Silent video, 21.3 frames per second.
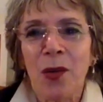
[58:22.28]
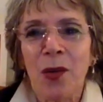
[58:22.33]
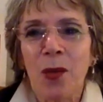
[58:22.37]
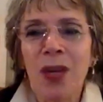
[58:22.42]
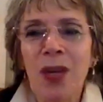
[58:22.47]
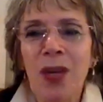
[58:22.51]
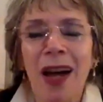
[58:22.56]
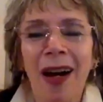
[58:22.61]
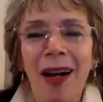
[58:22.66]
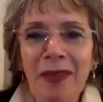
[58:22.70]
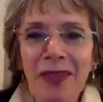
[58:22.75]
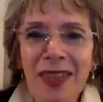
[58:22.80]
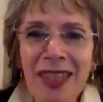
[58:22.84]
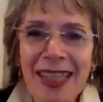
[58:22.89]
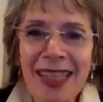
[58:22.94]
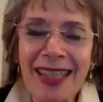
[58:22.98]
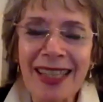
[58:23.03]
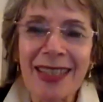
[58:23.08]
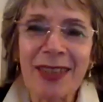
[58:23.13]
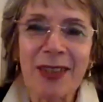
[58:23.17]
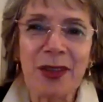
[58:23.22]
We
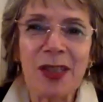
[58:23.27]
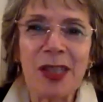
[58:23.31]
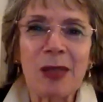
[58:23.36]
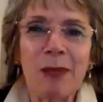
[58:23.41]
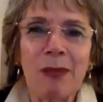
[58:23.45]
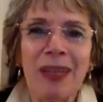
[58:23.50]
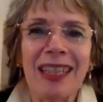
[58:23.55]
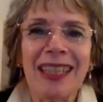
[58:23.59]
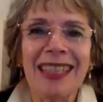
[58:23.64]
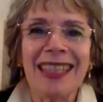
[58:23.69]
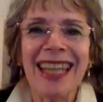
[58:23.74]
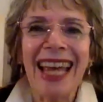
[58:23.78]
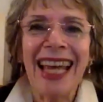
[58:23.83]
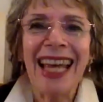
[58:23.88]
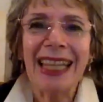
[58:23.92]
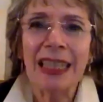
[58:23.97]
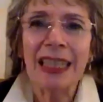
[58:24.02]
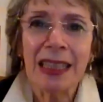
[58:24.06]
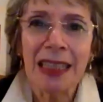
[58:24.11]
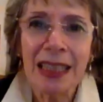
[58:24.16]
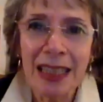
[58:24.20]
obviously could spend
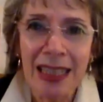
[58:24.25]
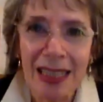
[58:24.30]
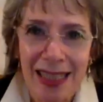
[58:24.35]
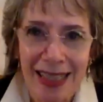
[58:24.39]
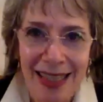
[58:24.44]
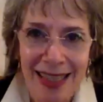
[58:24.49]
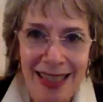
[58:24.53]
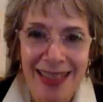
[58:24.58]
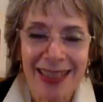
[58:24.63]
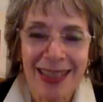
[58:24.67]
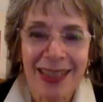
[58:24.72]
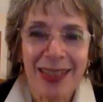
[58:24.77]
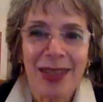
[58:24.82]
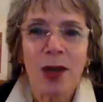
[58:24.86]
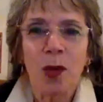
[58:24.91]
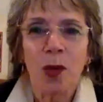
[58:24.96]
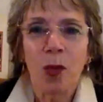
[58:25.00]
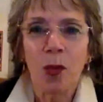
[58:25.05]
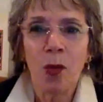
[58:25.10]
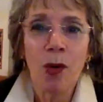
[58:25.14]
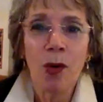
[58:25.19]
at least
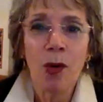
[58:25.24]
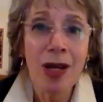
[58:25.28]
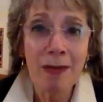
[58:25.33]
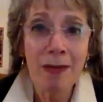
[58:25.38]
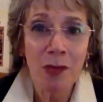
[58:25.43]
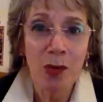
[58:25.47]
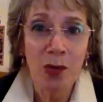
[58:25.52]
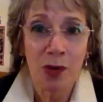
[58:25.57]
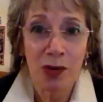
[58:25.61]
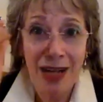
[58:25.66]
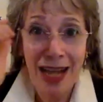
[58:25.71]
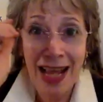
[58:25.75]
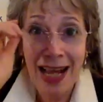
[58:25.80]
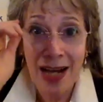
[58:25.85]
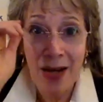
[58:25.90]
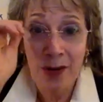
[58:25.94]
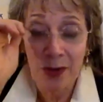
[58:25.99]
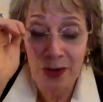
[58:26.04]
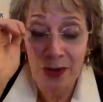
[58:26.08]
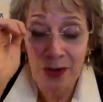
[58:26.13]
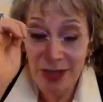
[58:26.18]
one more
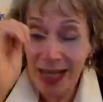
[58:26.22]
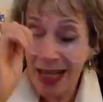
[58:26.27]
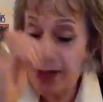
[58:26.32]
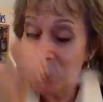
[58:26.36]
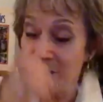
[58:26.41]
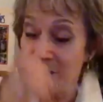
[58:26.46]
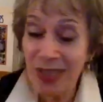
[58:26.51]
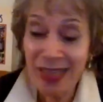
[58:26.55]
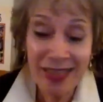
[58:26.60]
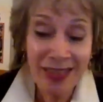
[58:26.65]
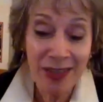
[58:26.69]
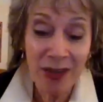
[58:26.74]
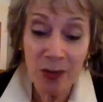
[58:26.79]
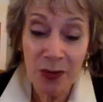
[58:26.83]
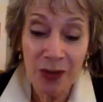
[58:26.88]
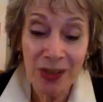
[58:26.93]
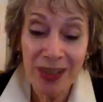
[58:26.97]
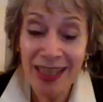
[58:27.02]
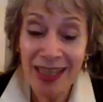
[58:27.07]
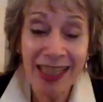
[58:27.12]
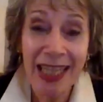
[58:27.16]
hour, and we still
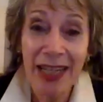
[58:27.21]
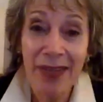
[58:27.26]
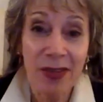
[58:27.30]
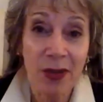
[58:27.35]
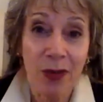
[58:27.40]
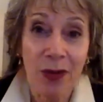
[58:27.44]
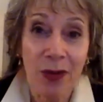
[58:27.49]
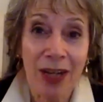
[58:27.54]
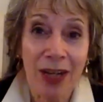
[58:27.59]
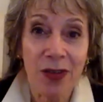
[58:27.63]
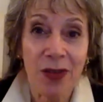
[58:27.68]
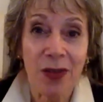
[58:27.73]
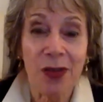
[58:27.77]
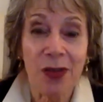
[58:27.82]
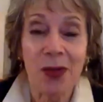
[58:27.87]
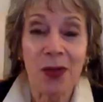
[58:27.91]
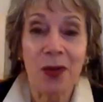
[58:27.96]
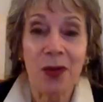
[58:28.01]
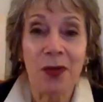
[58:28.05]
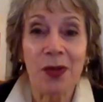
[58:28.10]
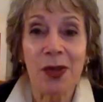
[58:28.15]
would not have scratched the
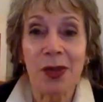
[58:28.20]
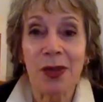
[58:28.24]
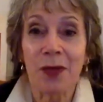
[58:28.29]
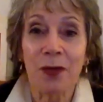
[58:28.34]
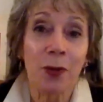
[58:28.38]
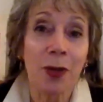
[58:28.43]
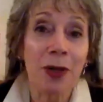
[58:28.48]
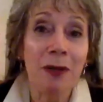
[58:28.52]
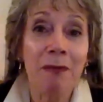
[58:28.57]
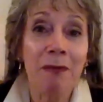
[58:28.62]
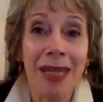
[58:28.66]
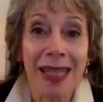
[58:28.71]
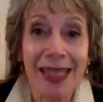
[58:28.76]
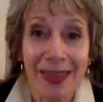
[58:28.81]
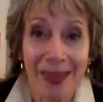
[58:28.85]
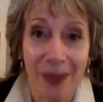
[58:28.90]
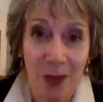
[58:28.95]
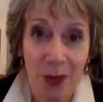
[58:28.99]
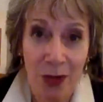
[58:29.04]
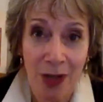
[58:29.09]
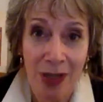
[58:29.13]
surface of what makes
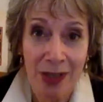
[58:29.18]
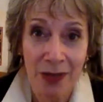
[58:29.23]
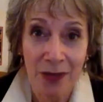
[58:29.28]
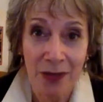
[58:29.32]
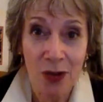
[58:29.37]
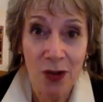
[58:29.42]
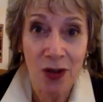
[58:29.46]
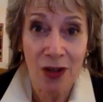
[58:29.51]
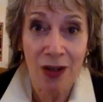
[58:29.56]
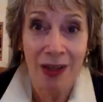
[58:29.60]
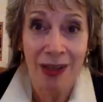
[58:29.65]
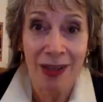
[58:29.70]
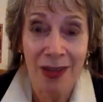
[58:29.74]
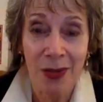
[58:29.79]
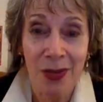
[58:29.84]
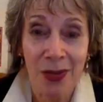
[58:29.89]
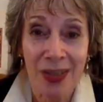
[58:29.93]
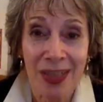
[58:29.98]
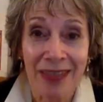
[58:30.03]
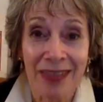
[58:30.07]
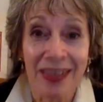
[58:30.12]
the trial of the Chicago
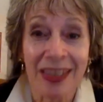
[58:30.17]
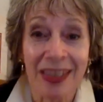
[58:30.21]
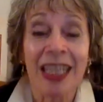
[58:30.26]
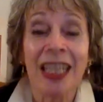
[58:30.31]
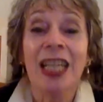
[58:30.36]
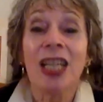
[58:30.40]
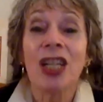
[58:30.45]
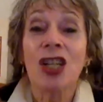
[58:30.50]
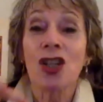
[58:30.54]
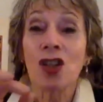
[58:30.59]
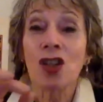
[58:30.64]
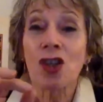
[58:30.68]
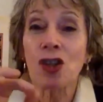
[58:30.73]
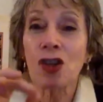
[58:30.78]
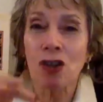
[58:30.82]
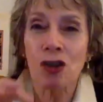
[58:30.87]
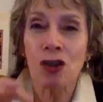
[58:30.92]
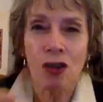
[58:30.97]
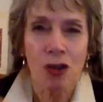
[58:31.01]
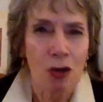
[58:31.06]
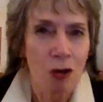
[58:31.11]
Seven
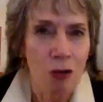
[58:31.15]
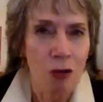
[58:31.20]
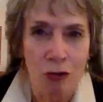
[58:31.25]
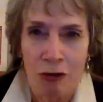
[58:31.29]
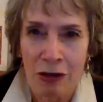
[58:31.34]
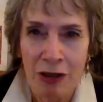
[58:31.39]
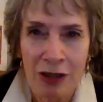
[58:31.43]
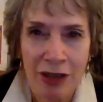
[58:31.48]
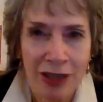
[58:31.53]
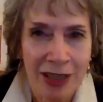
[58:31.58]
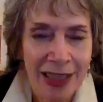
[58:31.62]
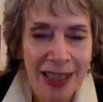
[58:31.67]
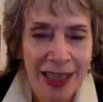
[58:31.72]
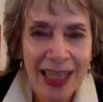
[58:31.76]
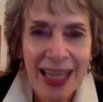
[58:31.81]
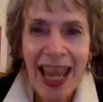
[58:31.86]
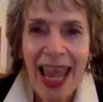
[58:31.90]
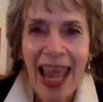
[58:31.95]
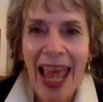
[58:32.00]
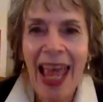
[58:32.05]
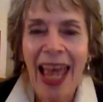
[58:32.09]
so good
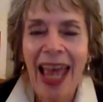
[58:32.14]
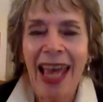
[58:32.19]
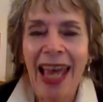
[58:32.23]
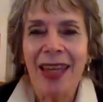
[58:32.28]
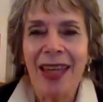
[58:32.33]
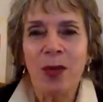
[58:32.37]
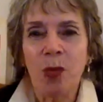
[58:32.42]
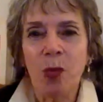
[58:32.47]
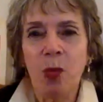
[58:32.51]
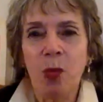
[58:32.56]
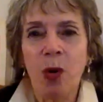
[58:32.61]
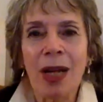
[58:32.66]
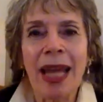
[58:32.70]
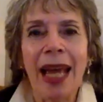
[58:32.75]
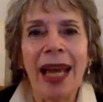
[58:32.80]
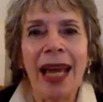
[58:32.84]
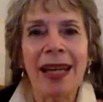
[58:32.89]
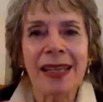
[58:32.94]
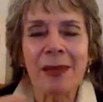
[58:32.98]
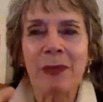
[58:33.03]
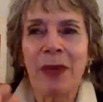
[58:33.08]
and what
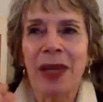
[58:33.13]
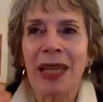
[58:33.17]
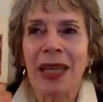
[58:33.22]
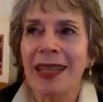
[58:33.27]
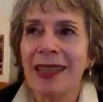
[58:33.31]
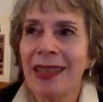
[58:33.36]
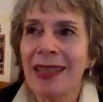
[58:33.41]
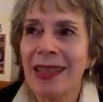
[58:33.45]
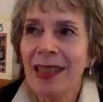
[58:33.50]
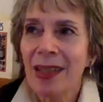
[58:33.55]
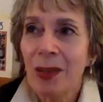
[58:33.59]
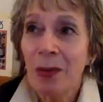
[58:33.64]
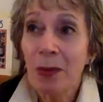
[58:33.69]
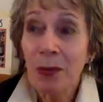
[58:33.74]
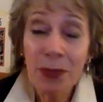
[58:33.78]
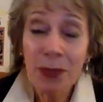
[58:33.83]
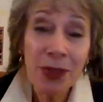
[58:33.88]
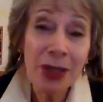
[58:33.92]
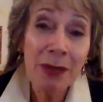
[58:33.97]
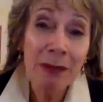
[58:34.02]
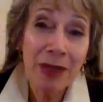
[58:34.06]
has made
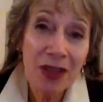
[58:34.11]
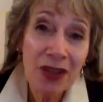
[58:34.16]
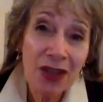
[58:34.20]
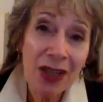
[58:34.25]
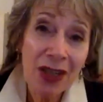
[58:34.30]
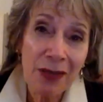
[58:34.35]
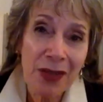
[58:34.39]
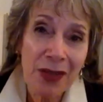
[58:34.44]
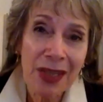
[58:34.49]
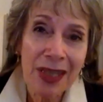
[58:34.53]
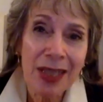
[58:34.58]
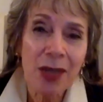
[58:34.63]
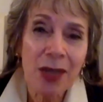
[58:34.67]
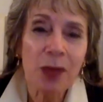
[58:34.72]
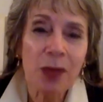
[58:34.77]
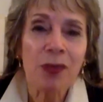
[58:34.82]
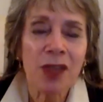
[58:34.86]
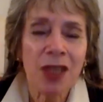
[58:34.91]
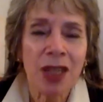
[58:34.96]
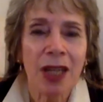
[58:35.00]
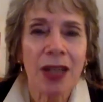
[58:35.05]
pretty much everything
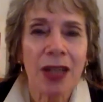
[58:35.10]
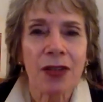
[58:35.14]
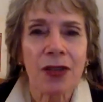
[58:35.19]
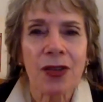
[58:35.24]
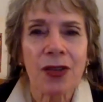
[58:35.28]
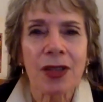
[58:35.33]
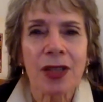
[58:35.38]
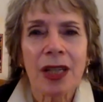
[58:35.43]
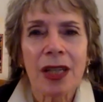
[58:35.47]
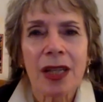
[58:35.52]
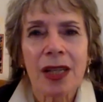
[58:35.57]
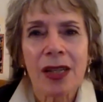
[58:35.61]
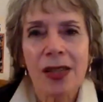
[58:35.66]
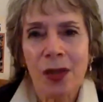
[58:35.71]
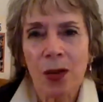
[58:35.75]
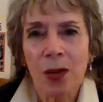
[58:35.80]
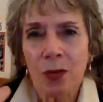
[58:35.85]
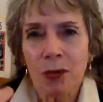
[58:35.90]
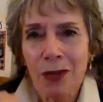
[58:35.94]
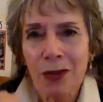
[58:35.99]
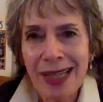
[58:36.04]
you've touched
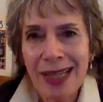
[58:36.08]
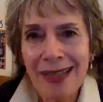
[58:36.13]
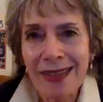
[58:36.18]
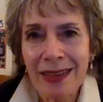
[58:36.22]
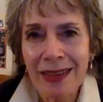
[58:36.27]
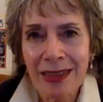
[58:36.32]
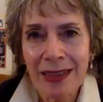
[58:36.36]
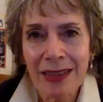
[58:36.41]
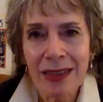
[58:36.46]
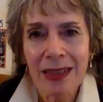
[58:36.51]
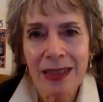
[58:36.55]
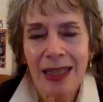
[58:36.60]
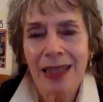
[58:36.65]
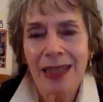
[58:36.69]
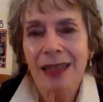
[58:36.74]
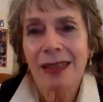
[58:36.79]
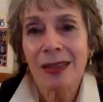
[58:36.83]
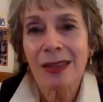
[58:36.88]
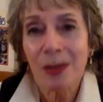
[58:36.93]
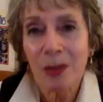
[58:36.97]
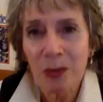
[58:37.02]
so resonant
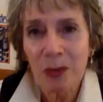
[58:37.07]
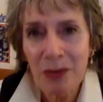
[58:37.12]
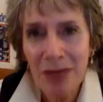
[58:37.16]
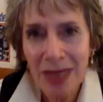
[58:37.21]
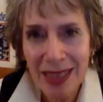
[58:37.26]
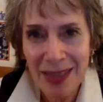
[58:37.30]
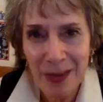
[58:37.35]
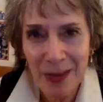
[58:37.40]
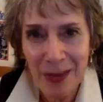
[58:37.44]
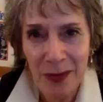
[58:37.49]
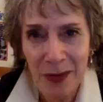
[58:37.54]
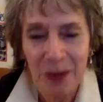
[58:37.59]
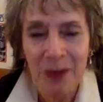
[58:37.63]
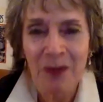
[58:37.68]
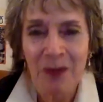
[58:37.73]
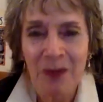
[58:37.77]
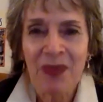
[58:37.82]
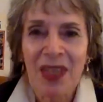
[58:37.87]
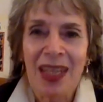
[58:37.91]
and so meaningful.